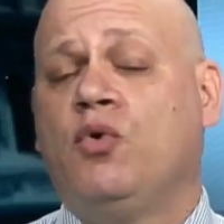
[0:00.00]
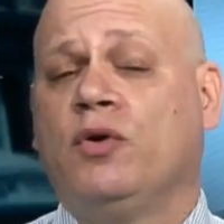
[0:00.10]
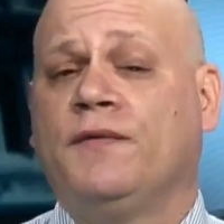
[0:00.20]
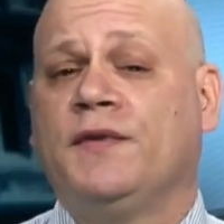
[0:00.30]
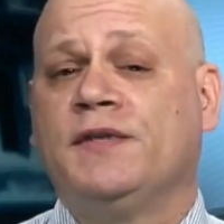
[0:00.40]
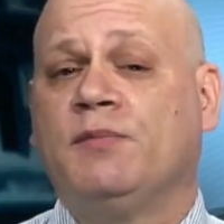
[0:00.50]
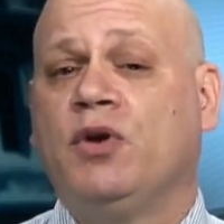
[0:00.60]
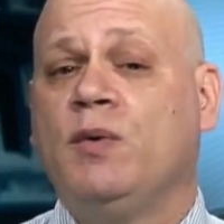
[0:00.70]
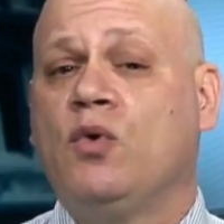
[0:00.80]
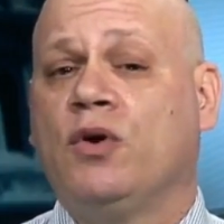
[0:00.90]
important for the
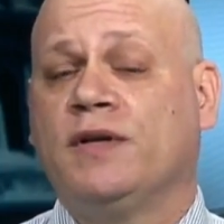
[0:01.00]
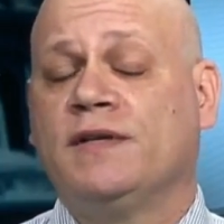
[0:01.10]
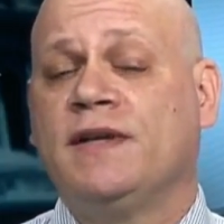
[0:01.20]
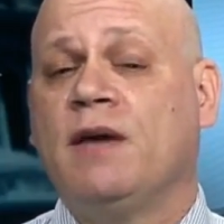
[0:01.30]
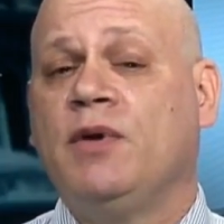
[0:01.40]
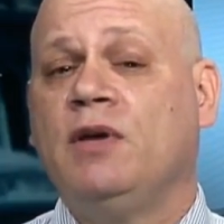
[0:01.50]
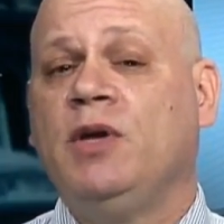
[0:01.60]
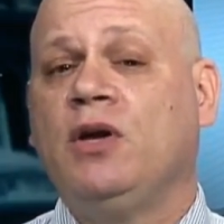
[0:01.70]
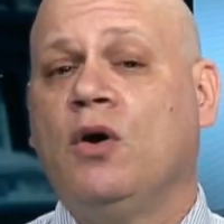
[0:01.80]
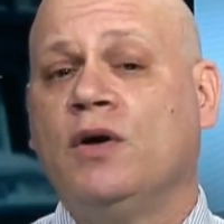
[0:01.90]
Supreme Court to step in
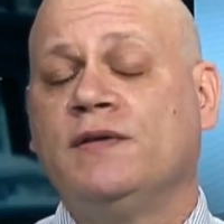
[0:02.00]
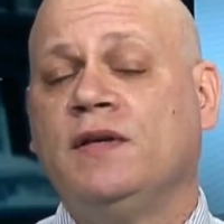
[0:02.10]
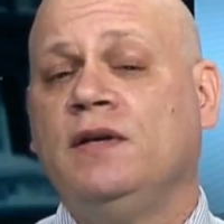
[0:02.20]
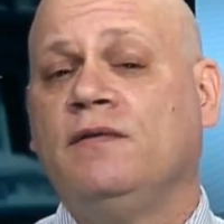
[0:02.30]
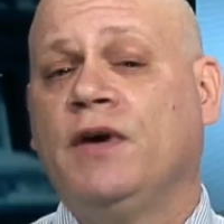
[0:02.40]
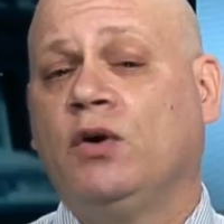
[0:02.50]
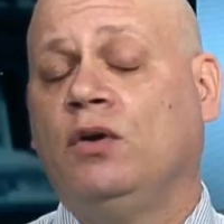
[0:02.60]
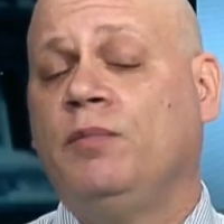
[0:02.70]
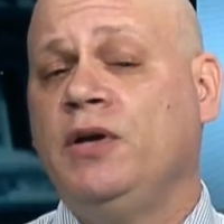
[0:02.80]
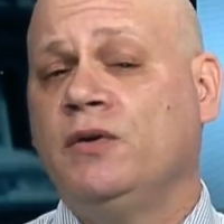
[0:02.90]
because the
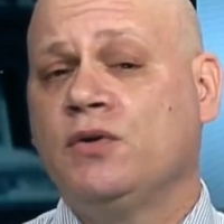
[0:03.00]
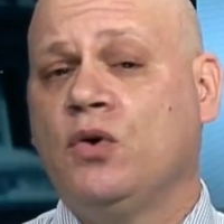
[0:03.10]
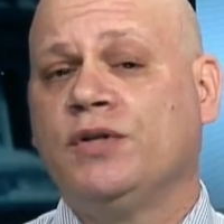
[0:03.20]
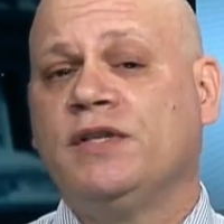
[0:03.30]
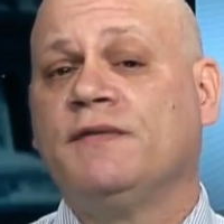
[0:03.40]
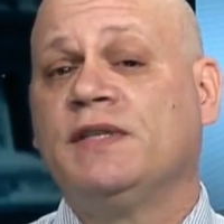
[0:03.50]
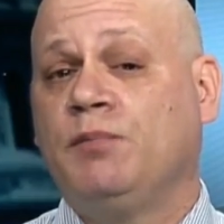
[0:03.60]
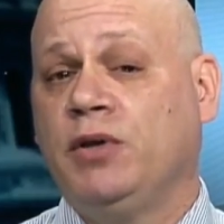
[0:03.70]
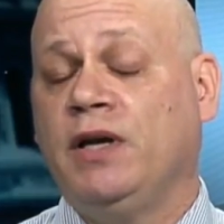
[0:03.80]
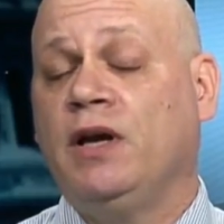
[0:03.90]
federal appeals courts have
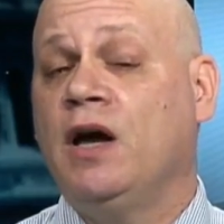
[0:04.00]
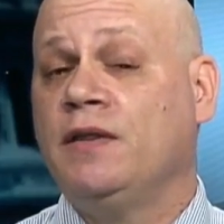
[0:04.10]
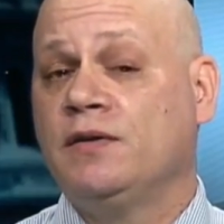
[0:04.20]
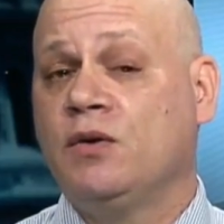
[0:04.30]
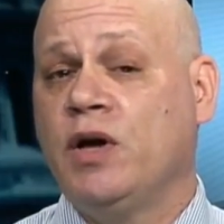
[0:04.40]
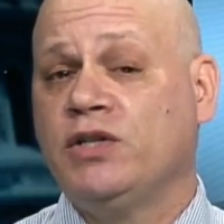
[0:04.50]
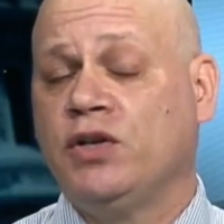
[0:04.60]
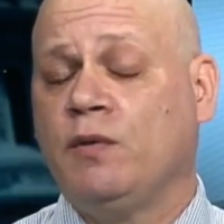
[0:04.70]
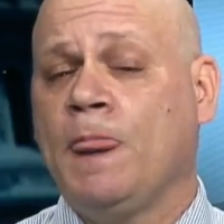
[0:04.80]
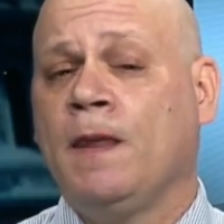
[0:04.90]
split on this
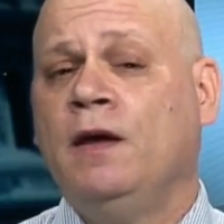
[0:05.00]
question.